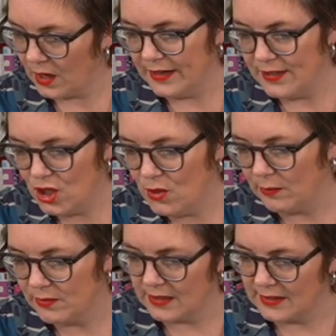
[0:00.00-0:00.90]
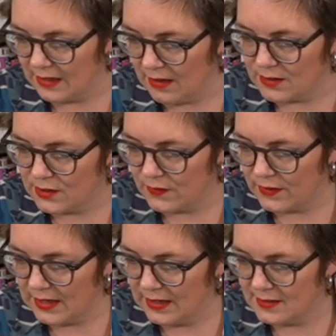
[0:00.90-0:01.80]
I knew I was going to get asked
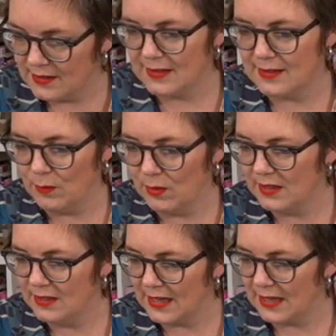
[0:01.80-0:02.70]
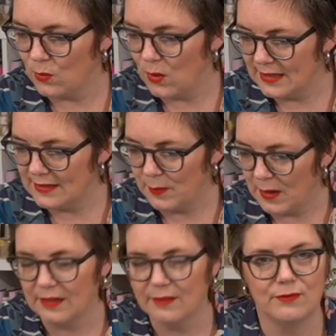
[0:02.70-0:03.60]
for this. Someone has said, where's the
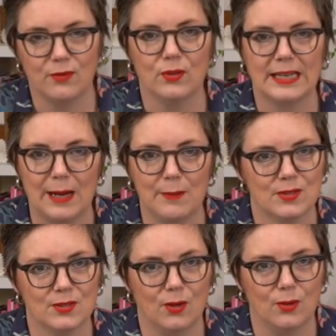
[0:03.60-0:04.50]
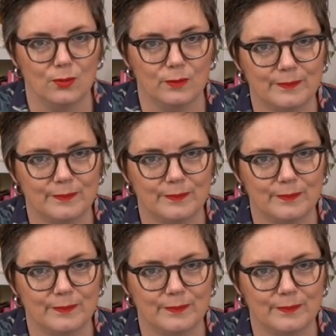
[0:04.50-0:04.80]
pattern for the camisole?